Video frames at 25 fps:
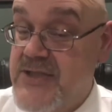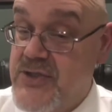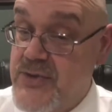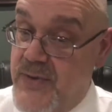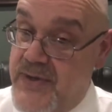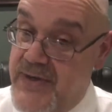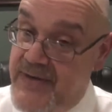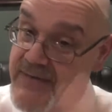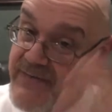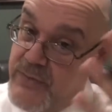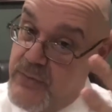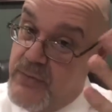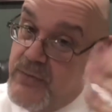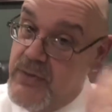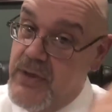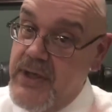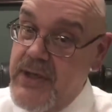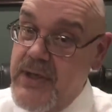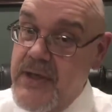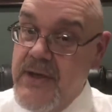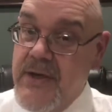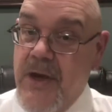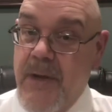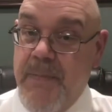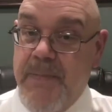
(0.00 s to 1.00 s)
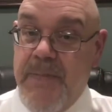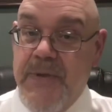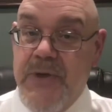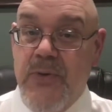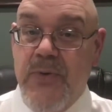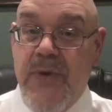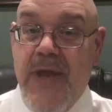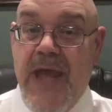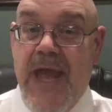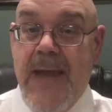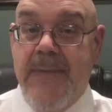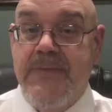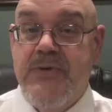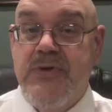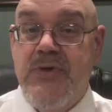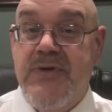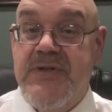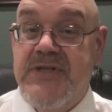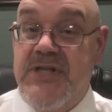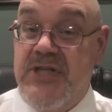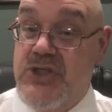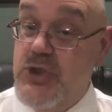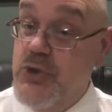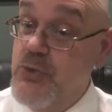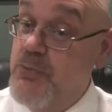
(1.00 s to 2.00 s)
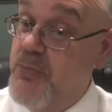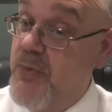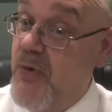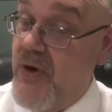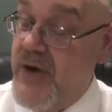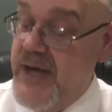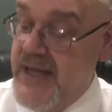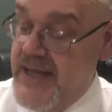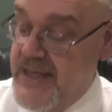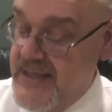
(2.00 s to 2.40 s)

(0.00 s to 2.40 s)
So any of you up in New Hampshire, it's a two-party